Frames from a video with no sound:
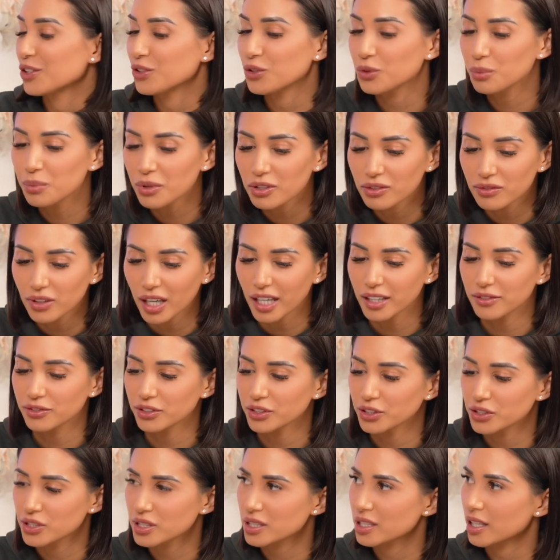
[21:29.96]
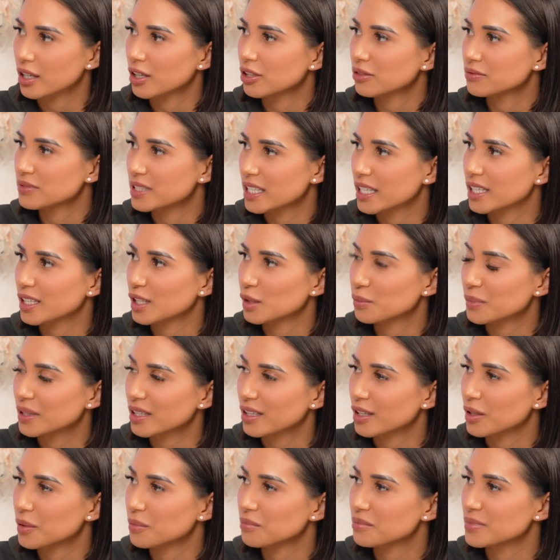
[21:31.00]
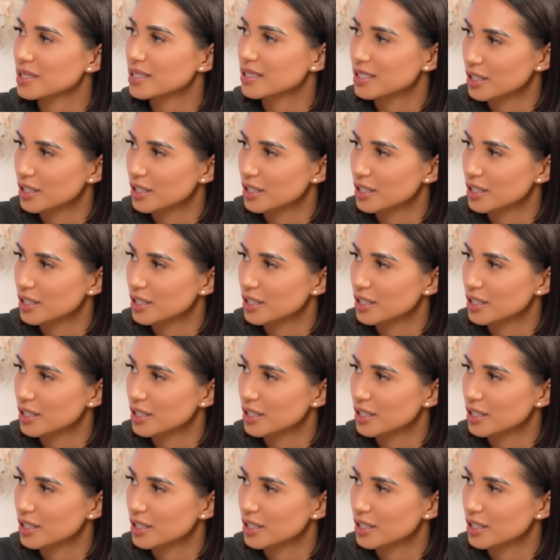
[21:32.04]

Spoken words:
you provide for yourself, dating becomes